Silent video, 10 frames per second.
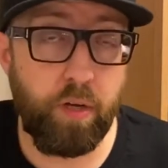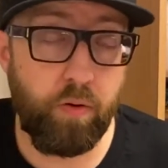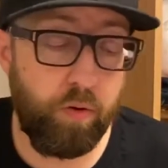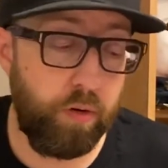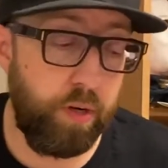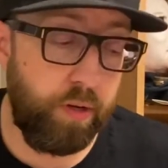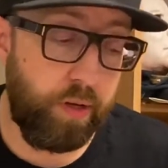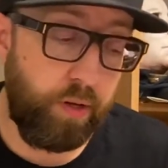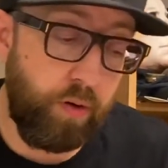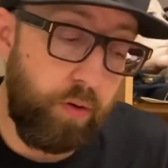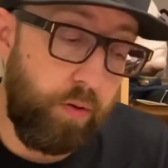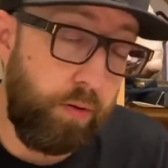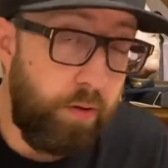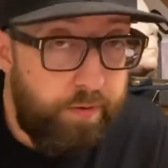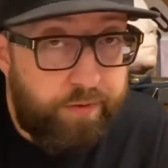or you could go a
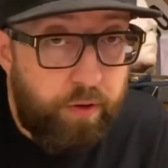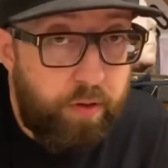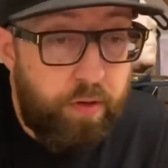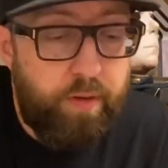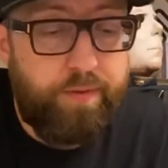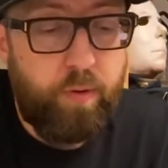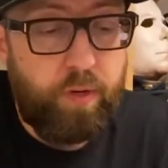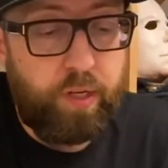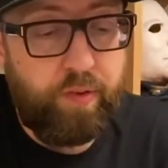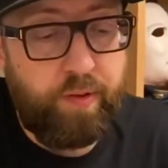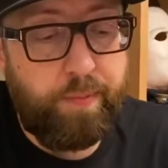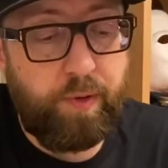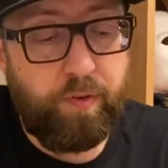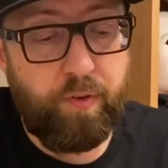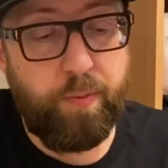little further if you want to get something
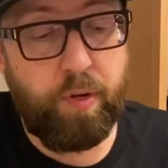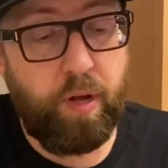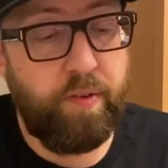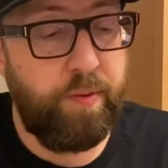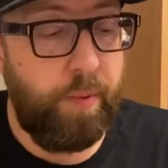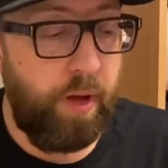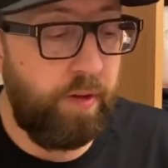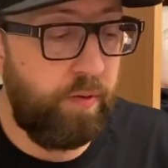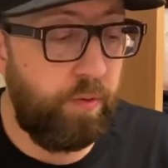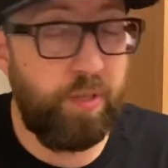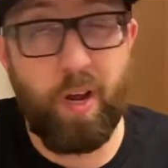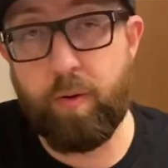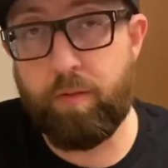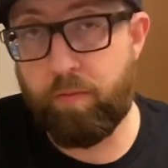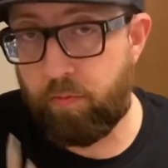super customized, which I
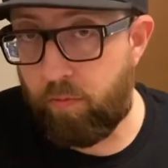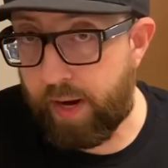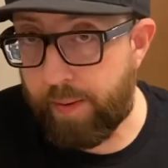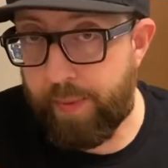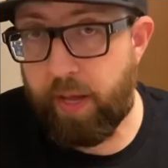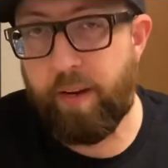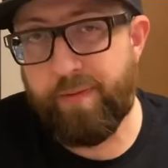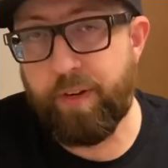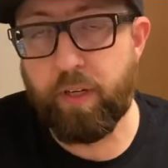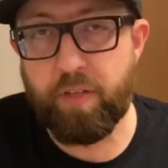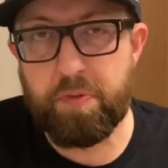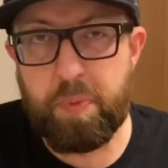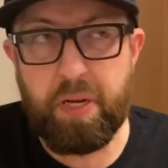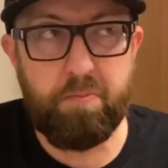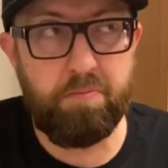would recommend if you're going to
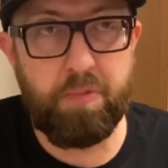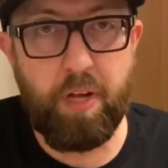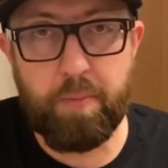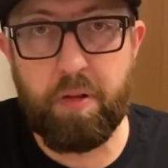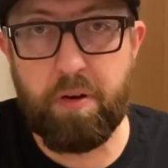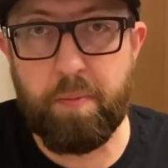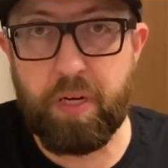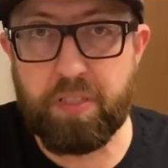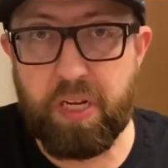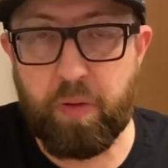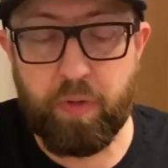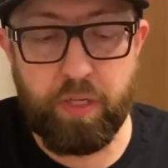spend a couple $100 anyway.